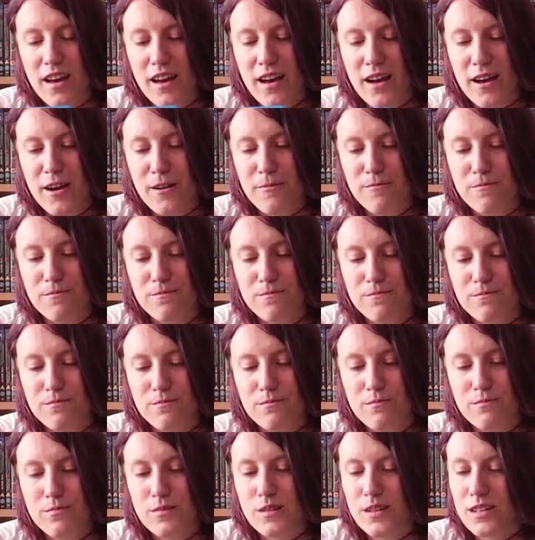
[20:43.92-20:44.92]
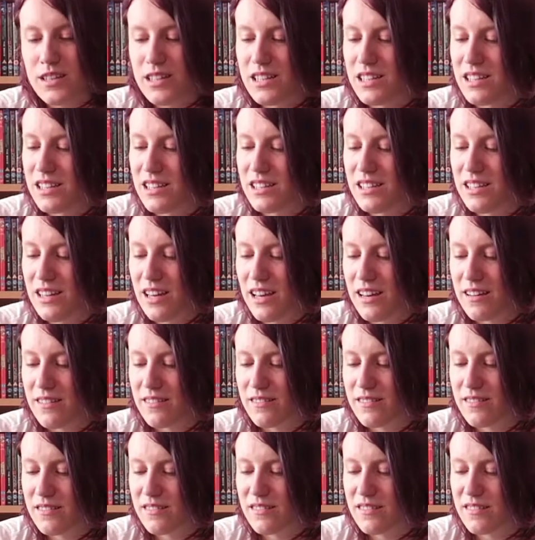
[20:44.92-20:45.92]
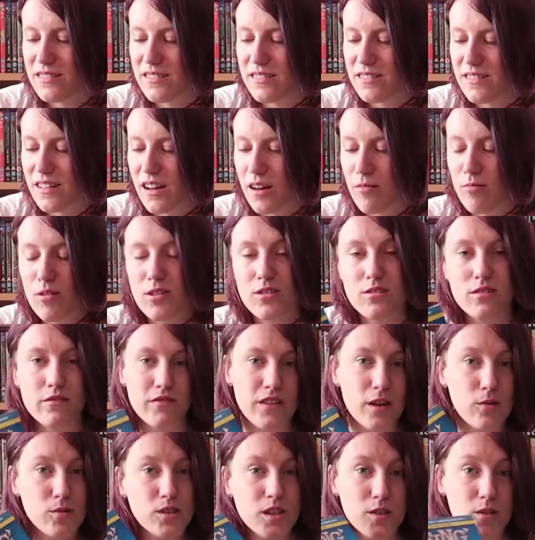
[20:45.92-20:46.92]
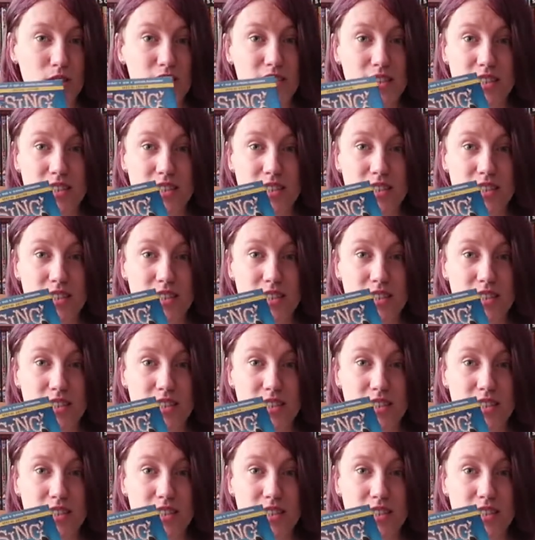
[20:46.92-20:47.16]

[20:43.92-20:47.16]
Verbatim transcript: Um, but yeah, I wonder if they'll do a